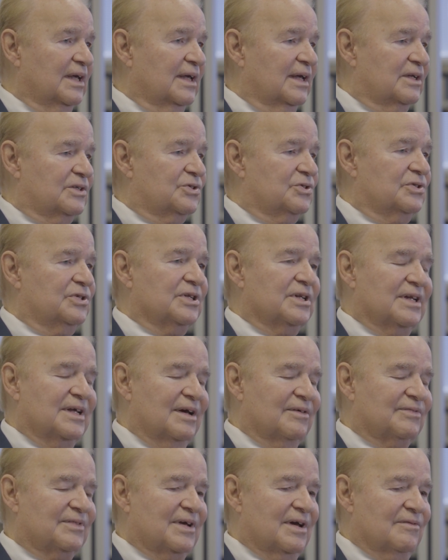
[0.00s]
that you didn't
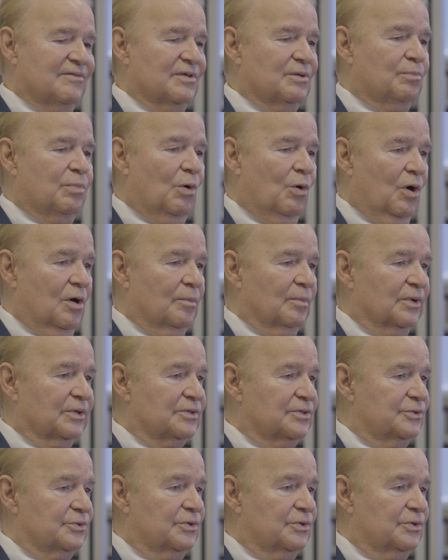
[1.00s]
have to have an appointment.